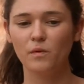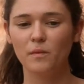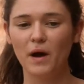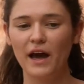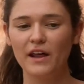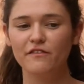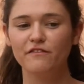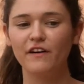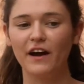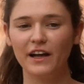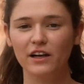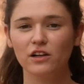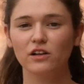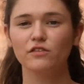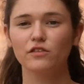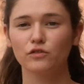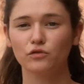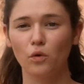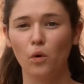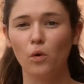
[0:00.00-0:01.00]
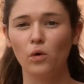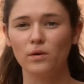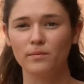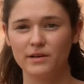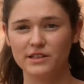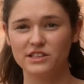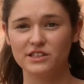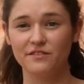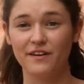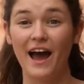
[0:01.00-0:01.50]
kind of vital of a role it
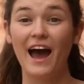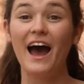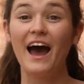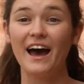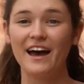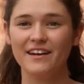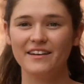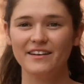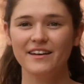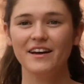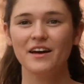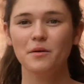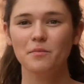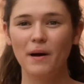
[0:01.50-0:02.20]
must have had